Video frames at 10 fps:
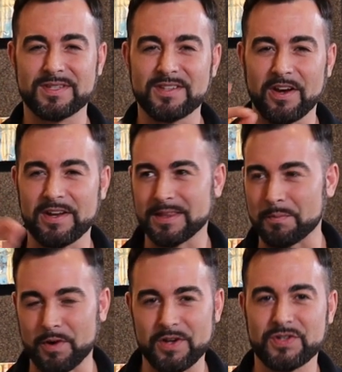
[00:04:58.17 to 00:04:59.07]
studying the
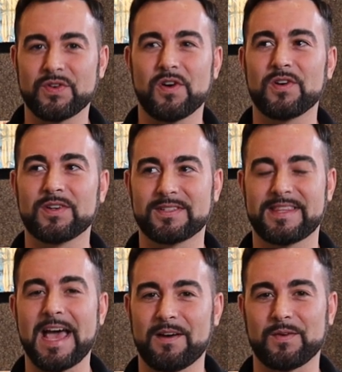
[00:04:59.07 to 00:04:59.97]

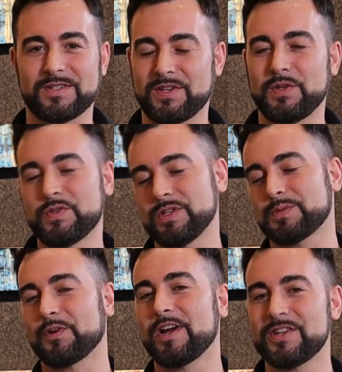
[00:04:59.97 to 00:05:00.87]
brushstrokes, that was a huge
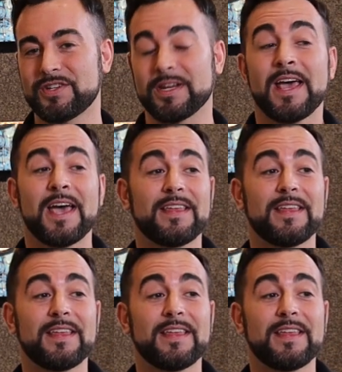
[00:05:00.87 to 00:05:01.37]
inspiration.